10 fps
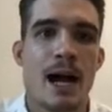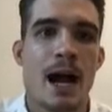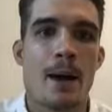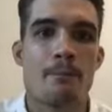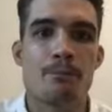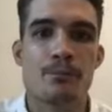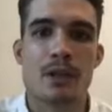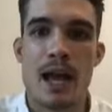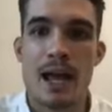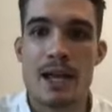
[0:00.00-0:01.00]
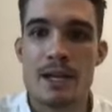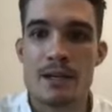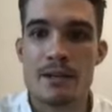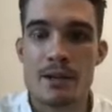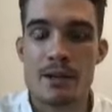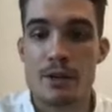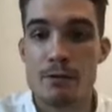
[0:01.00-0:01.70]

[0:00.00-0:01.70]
and the